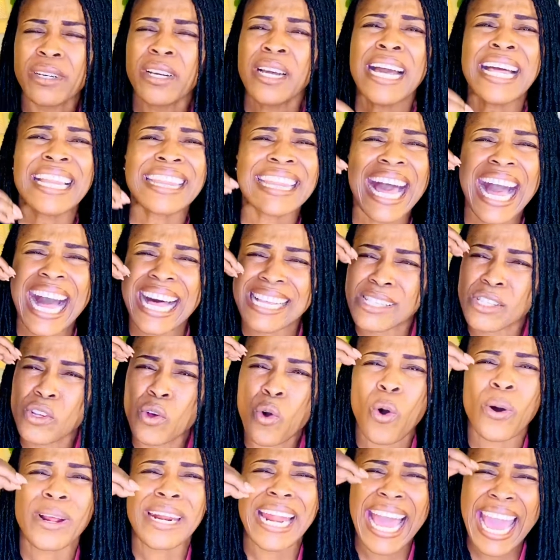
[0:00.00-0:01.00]
that has
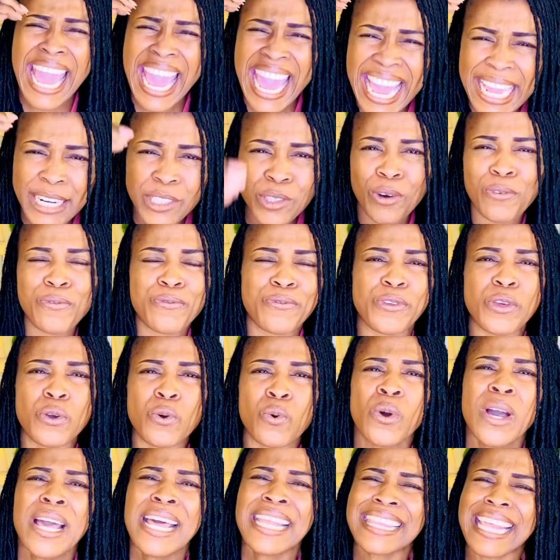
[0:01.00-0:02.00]
gone ahead of you
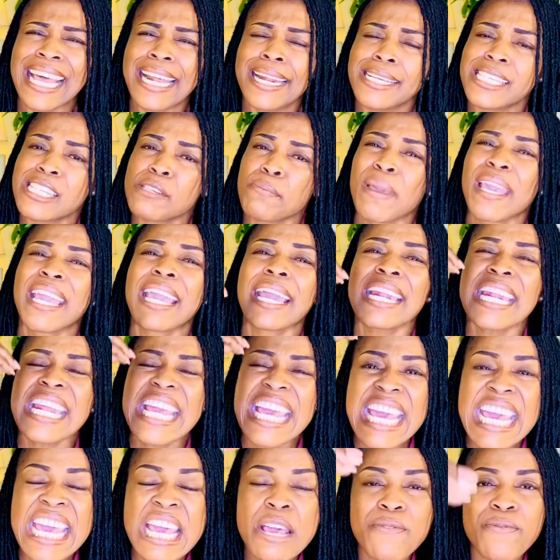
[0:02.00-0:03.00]
that is speaking
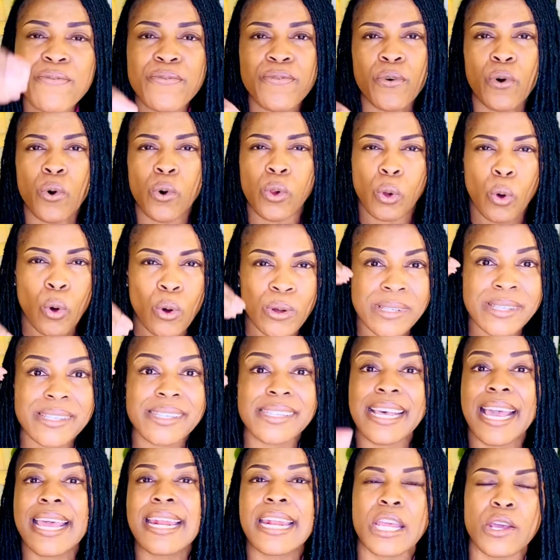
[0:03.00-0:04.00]
evil
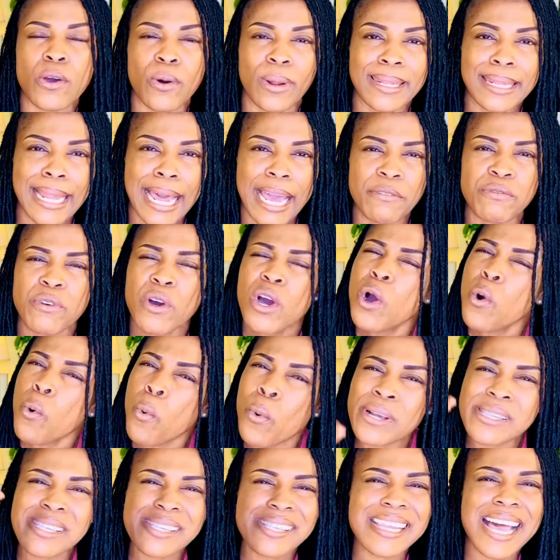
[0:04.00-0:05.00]
concerning your life, we
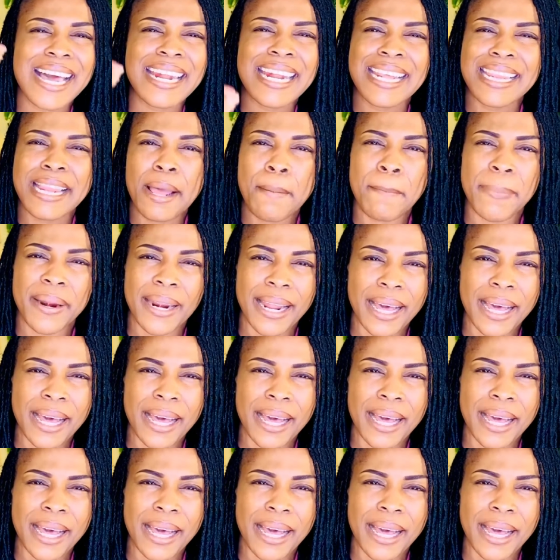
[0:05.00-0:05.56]
stand in the blood